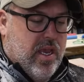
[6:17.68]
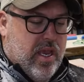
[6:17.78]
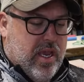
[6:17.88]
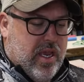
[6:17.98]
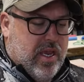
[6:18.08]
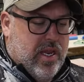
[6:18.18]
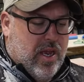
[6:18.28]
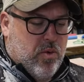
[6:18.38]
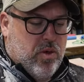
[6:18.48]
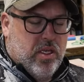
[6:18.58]
And I
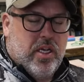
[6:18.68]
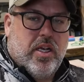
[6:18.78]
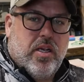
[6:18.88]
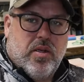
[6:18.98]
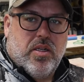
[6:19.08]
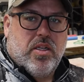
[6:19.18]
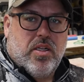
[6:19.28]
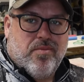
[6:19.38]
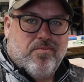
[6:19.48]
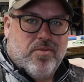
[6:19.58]
really
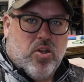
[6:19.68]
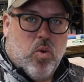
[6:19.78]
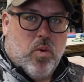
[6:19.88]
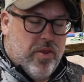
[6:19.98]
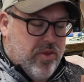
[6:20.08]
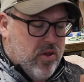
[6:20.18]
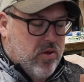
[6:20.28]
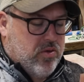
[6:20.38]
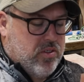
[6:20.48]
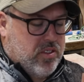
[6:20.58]
don't want
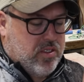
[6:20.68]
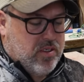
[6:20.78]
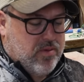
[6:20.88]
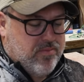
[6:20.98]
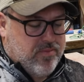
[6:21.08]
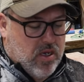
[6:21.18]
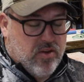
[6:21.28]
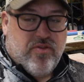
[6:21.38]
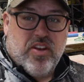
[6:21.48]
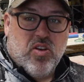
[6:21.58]
those
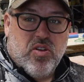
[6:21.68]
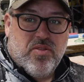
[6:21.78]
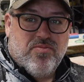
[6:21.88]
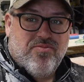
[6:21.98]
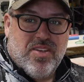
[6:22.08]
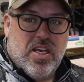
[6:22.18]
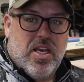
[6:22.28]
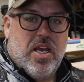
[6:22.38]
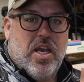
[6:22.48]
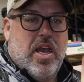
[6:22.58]
unfilled.
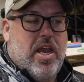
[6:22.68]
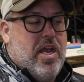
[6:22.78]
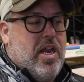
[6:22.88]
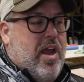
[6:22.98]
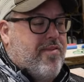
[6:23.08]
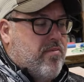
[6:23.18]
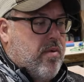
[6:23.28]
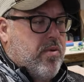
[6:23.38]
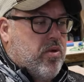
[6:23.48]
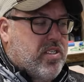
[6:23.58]
And I have them
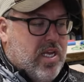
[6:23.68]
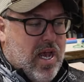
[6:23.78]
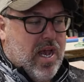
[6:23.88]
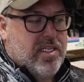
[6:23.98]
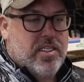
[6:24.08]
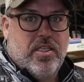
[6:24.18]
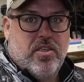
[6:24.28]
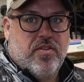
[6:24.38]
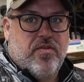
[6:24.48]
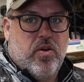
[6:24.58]
on both sides.
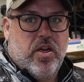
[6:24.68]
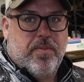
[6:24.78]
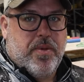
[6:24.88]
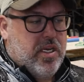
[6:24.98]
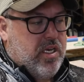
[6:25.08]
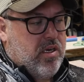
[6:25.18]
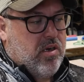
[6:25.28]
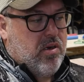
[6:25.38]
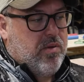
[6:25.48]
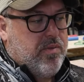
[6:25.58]
There's a void up in
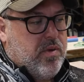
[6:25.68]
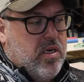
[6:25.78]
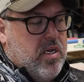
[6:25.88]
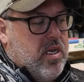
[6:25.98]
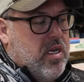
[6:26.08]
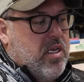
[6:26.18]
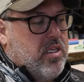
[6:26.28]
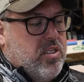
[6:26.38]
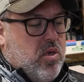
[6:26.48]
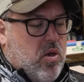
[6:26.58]
here.
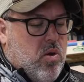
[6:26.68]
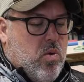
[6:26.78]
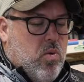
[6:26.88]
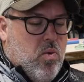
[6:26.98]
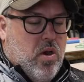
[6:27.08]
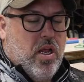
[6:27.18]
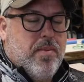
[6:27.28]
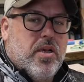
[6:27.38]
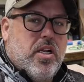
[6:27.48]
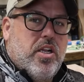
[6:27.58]
So what
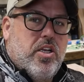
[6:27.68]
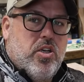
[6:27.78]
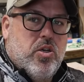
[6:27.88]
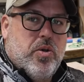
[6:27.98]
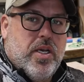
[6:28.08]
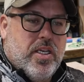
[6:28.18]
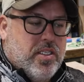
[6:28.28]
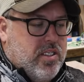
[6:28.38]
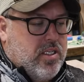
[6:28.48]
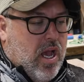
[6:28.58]
I'm gonna do
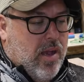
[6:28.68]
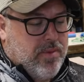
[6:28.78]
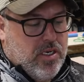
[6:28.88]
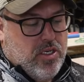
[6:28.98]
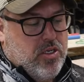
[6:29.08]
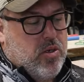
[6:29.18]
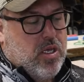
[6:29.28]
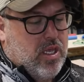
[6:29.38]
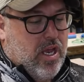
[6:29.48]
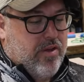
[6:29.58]
is I'm gonna do a
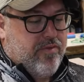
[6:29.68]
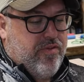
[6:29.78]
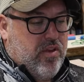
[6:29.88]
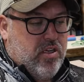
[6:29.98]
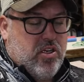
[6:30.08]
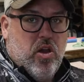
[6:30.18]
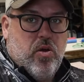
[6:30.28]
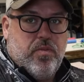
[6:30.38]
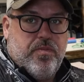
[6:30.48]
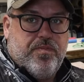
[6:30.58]
light flood
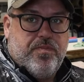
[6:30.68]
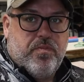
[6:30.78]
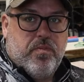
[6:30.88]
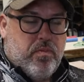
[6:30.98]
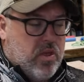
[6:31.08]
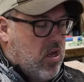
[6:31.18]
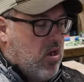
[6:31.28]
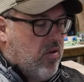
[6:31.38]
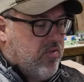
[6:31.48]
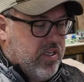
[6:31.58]
coat
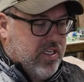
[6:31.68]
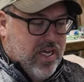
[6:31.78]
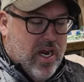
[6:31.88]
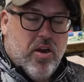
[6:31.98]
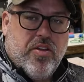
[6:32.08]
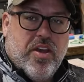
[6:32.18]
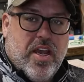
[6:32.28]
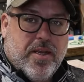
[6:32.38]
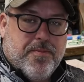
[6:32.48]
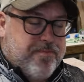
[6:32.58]
over the entire
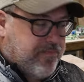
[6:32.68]
thing.